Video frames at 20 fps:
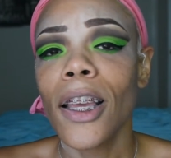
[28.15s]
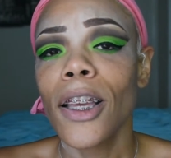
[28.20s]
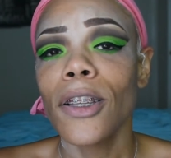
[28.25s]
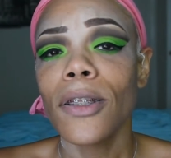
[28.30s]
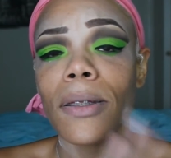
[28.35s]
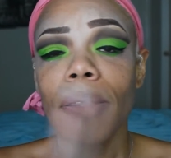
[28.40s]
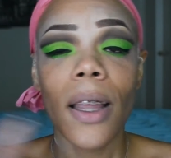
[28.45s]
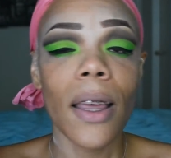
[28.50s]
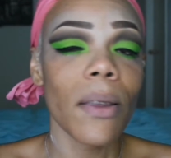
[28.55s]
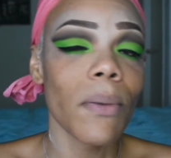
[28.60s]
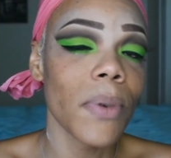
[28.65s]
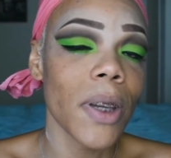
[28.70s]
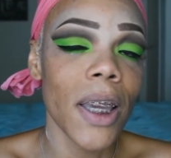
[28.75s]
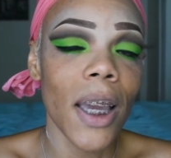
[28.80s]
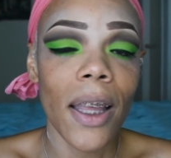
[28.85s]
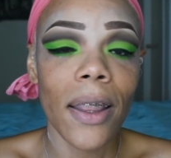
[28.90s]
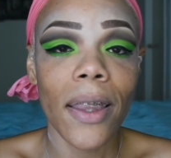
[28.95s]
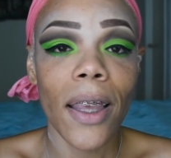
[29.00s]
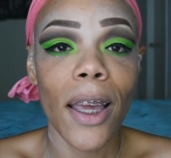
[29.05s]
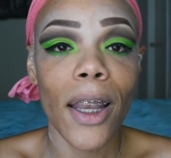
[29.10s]
So now that we
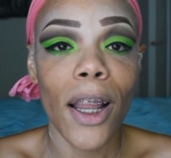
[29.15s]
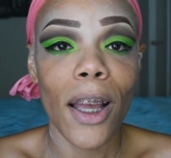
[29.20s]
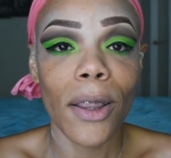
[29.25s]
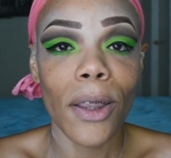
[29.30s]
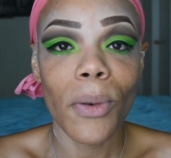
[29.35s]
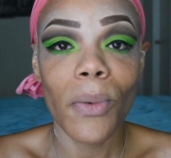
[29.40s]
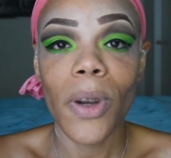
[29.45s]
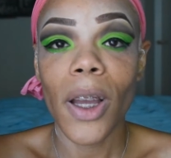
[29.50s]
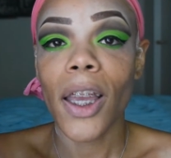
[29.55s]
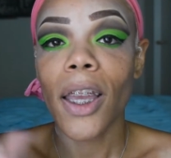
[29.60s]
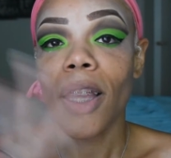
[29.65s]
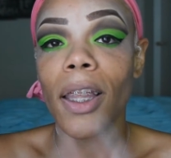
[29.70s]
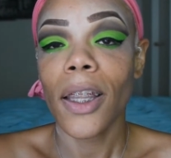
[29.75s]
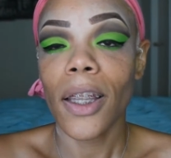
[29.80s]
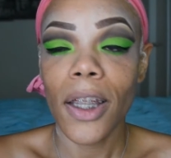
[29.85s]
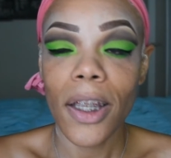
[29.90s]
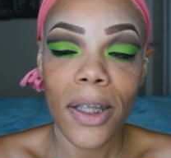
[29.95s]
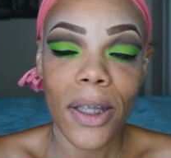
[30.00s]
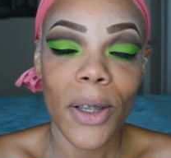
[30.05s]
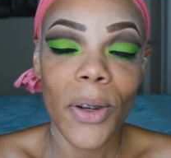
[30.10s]
got that out the way,
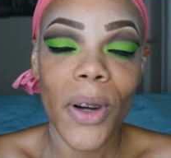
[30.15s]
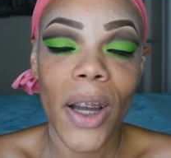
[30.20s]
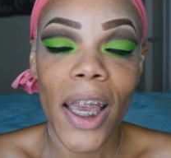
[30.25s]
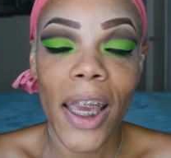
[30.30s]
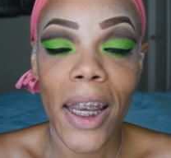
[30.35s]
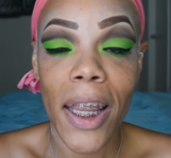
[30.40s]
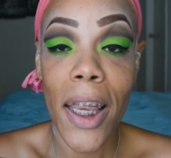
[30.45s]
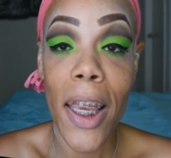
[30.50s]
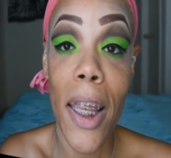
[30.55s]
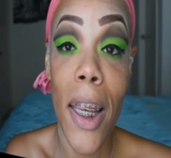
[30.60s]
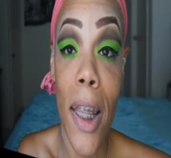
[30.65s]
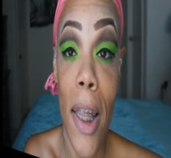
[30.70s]
let's go ahead and get